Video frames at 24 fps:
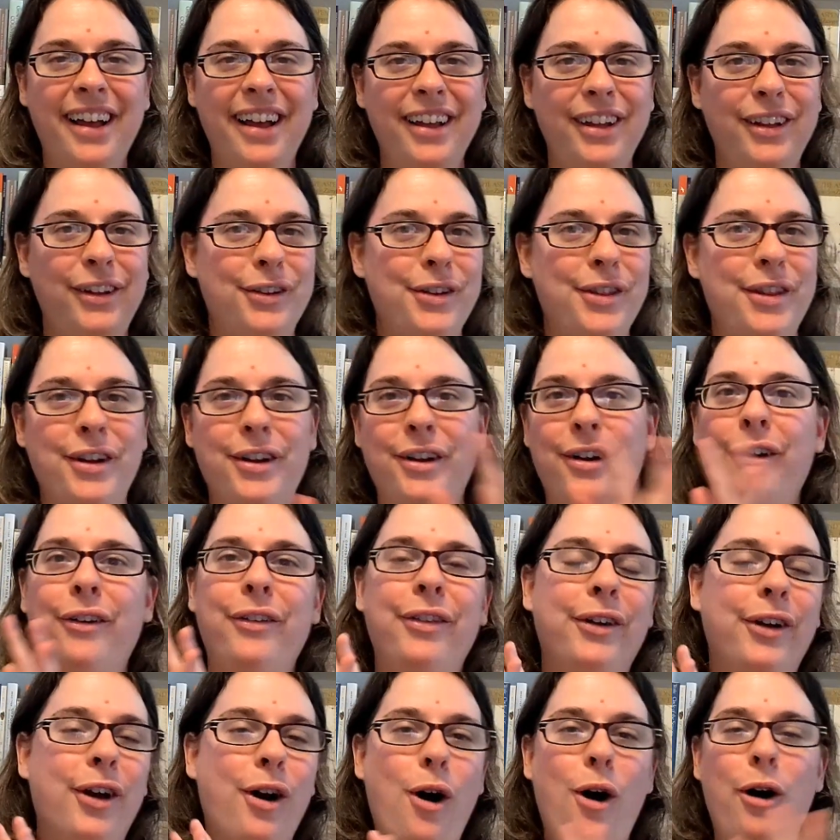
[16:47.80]
you know,
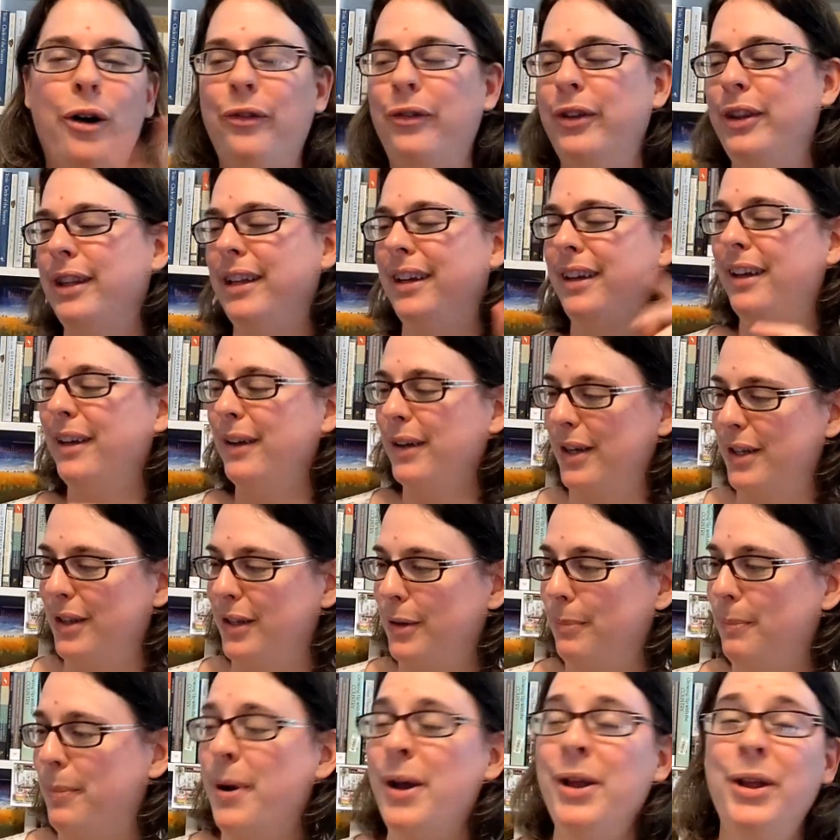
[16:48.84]
they're off in the
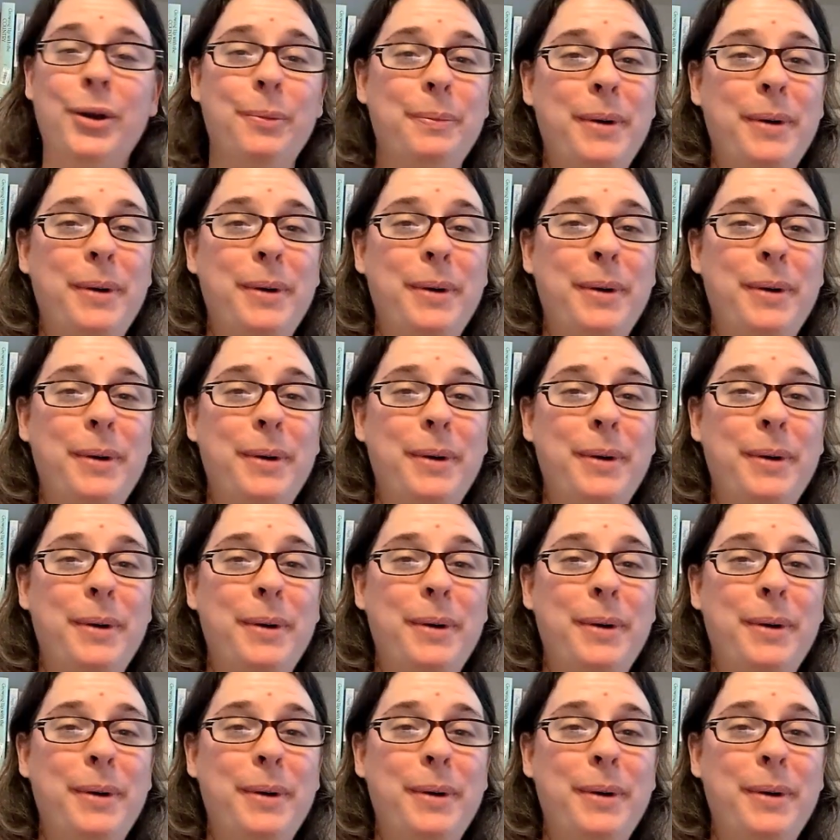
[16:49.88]
you know,